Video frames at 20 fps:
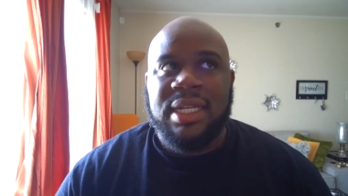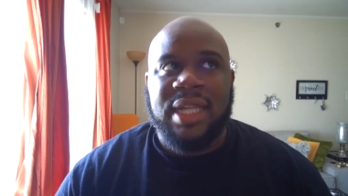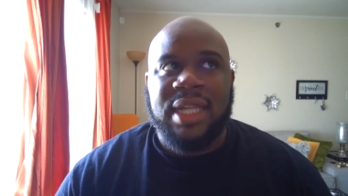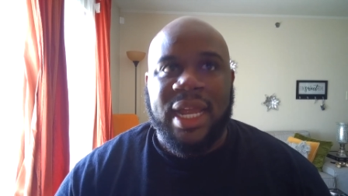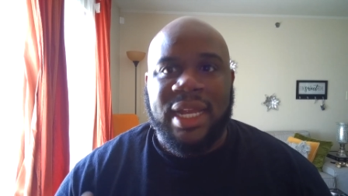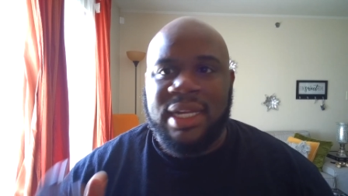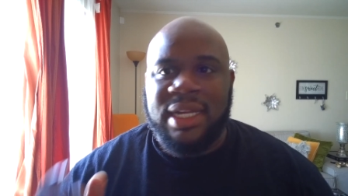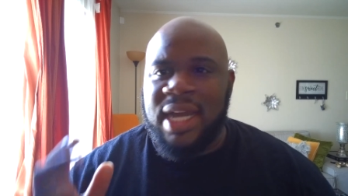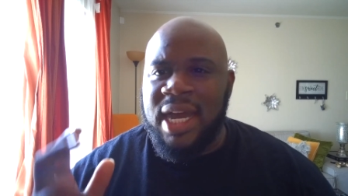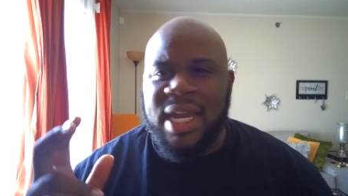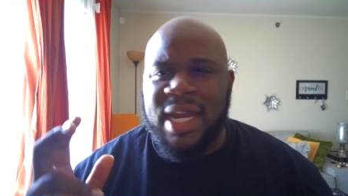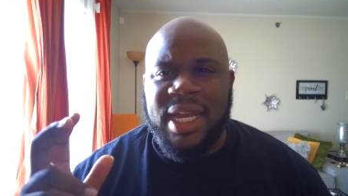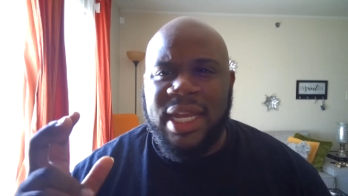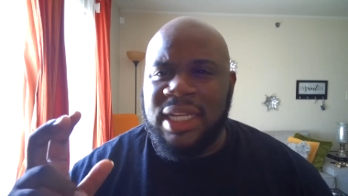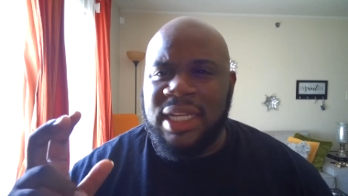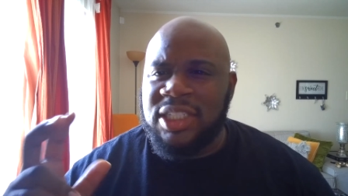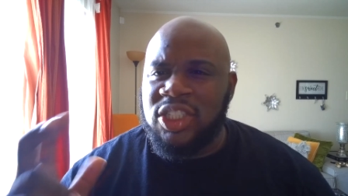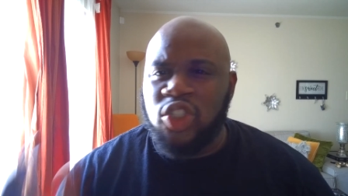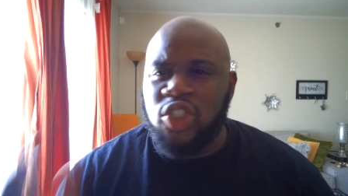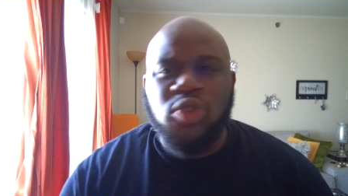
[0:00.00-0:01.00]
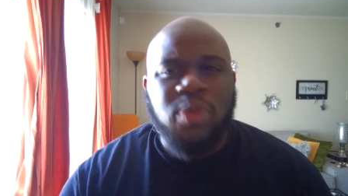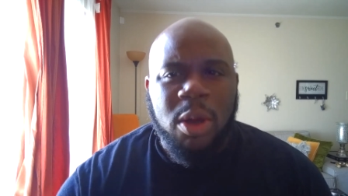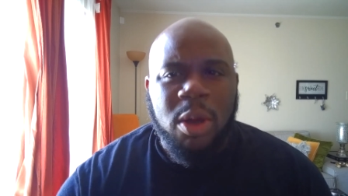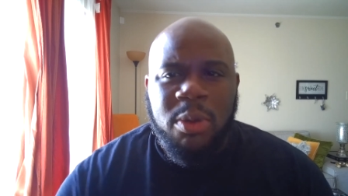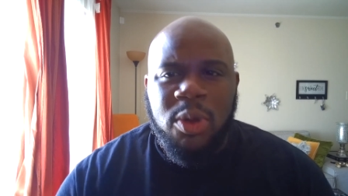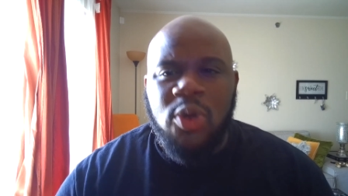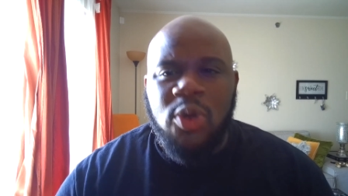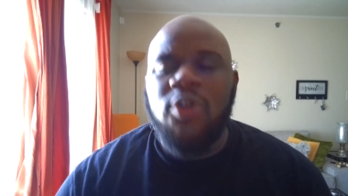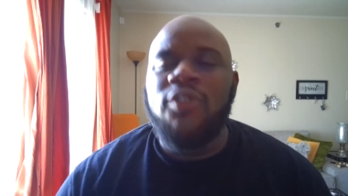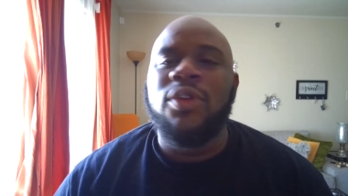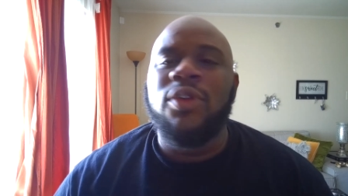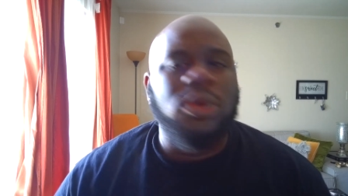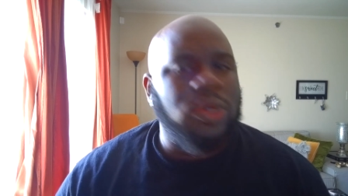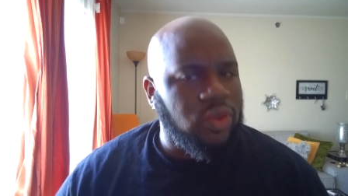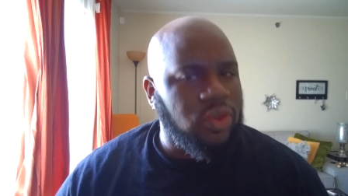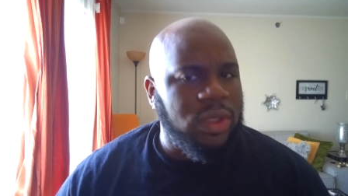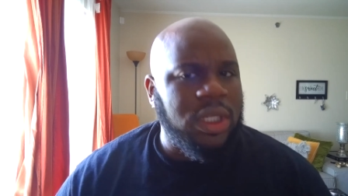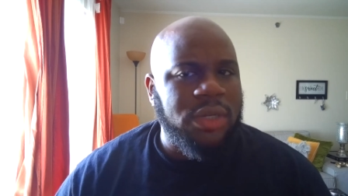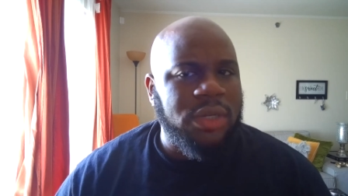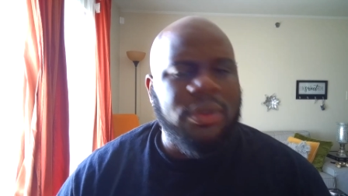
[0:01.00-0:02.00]
like, cutting sumo move. It
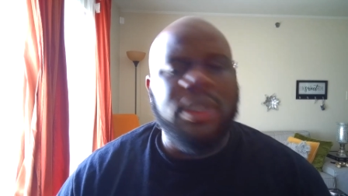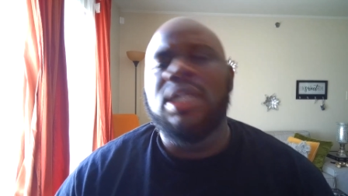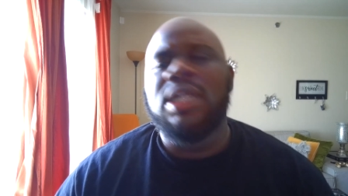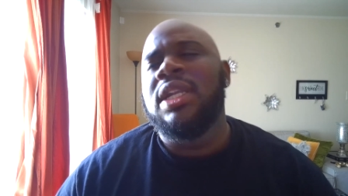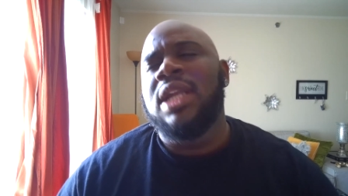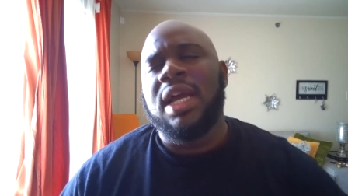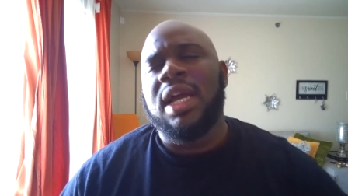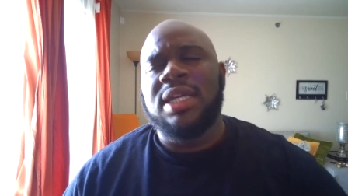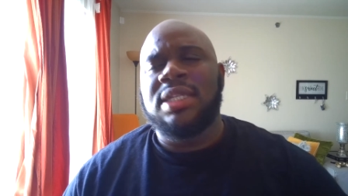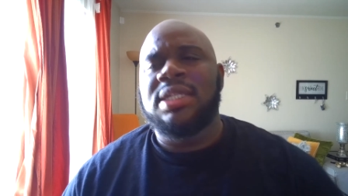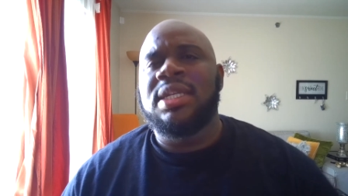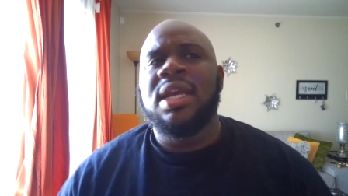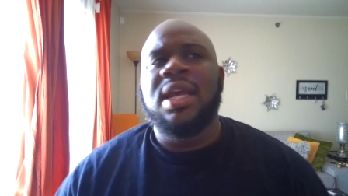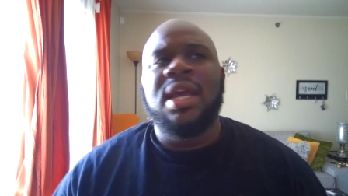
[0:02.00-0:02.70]
was really, really nice.